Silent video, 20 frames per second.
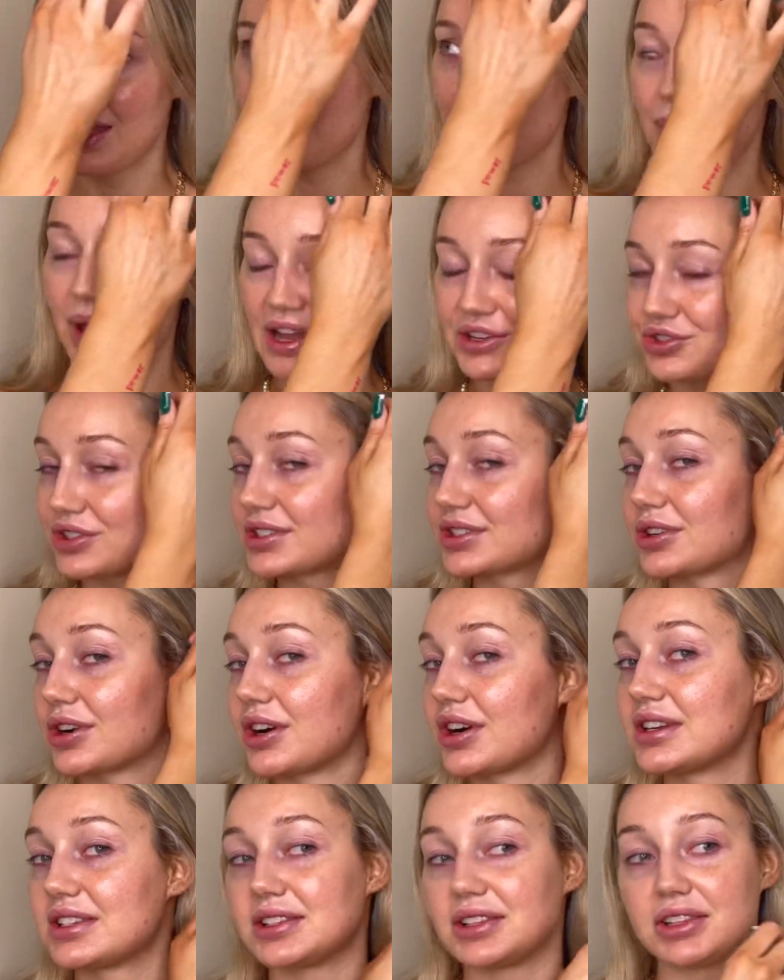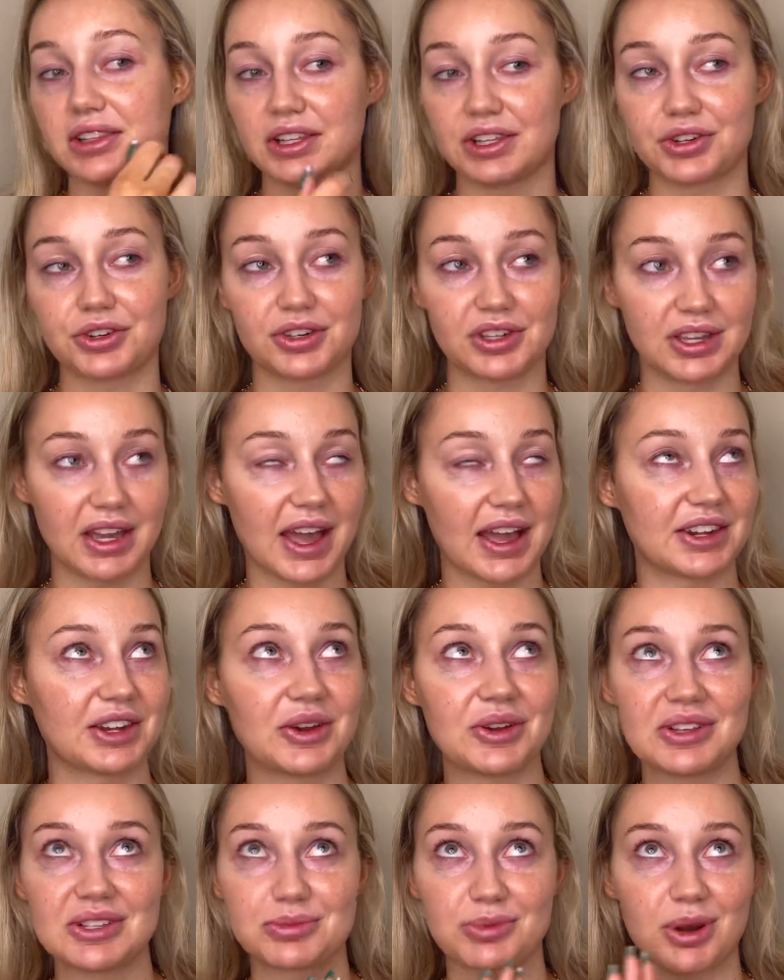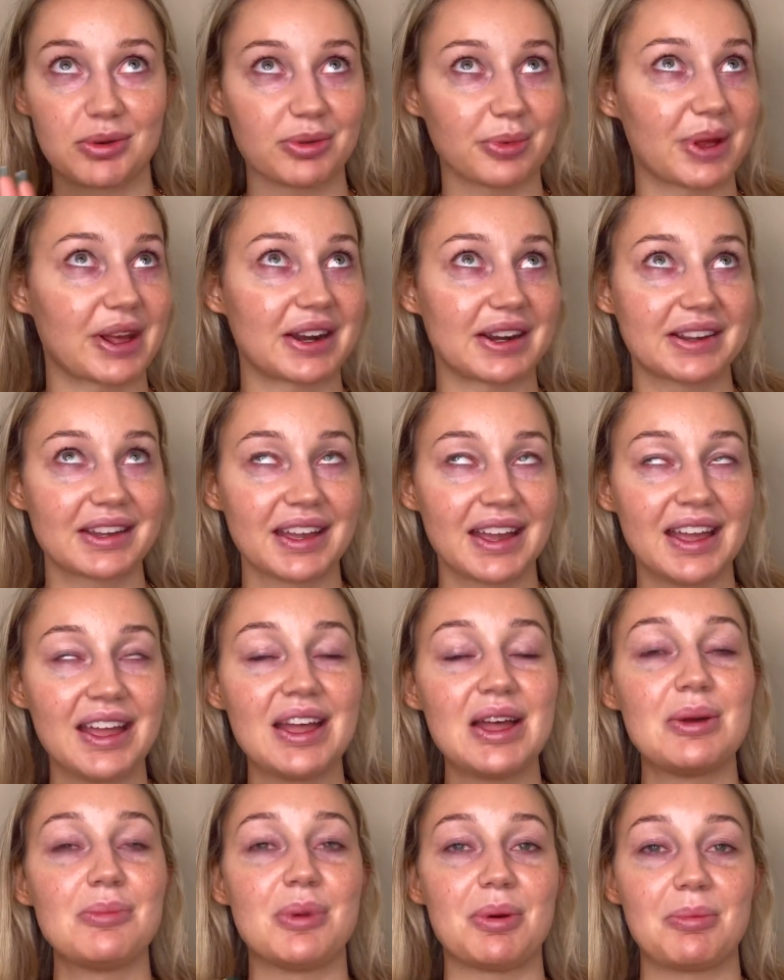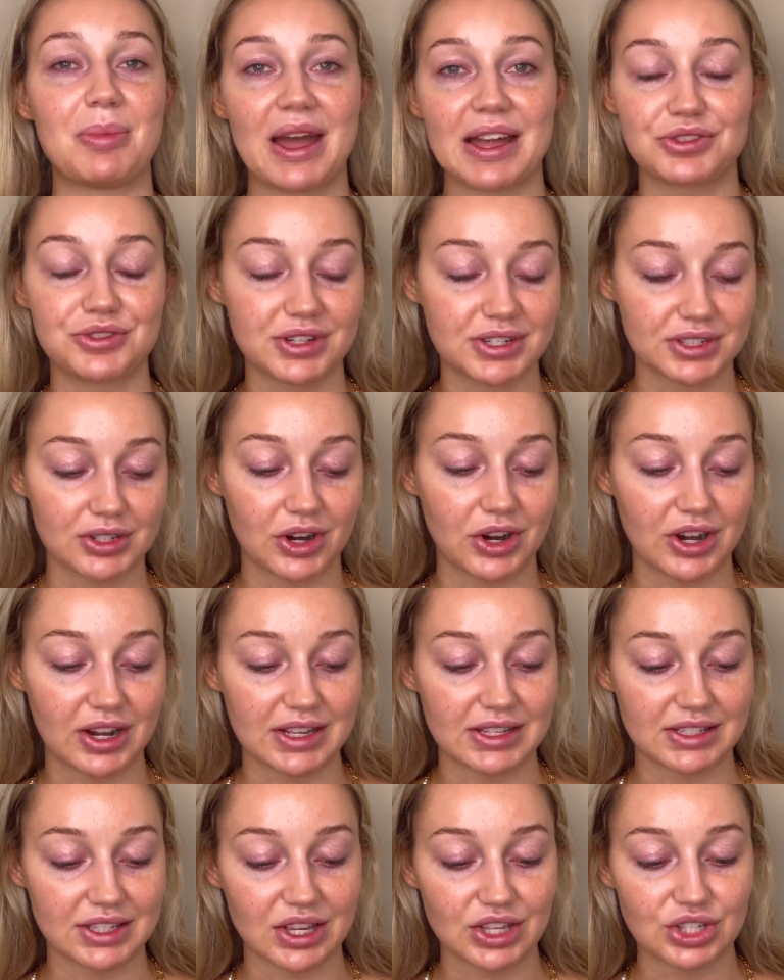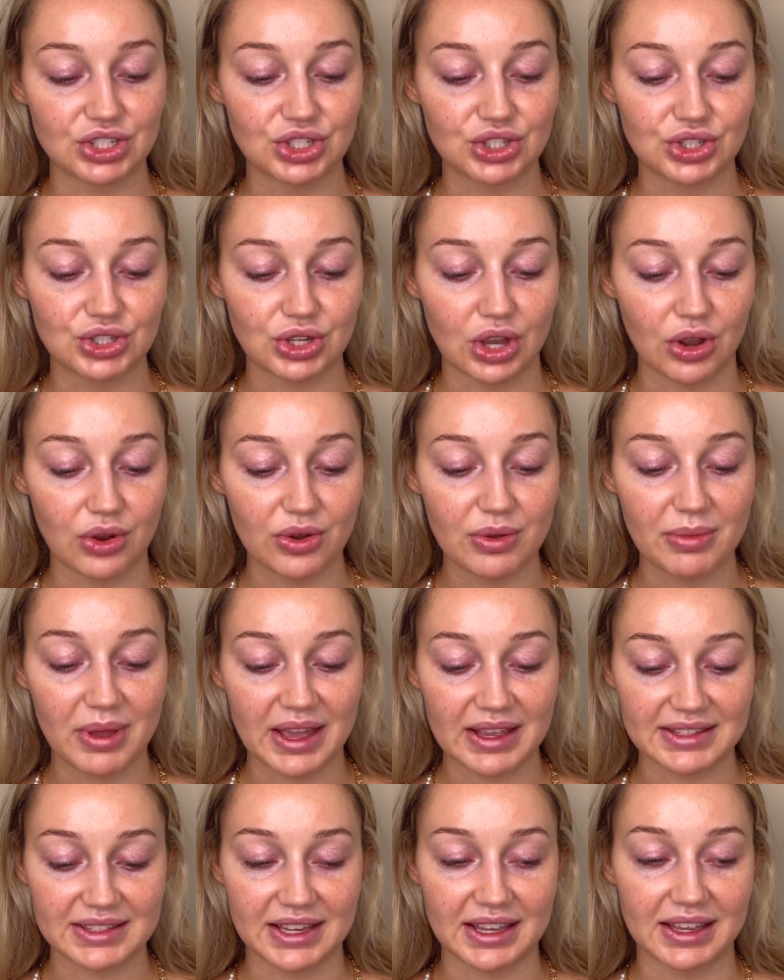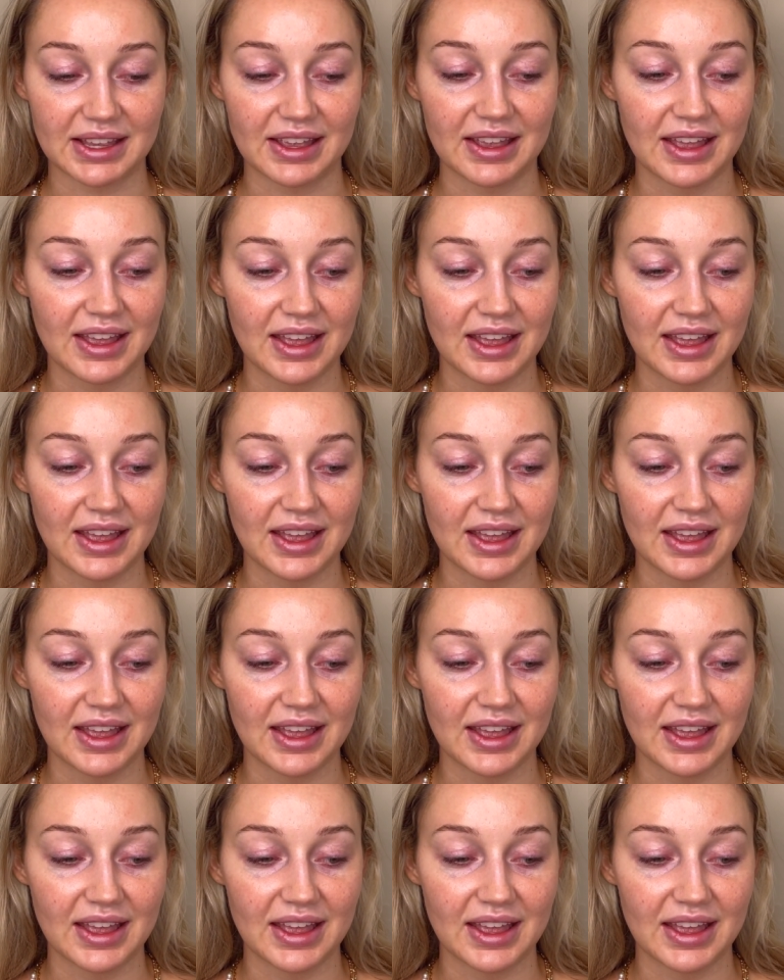Patrick Starr is literally, I know he's problematic, but Patrick Starr is so amazing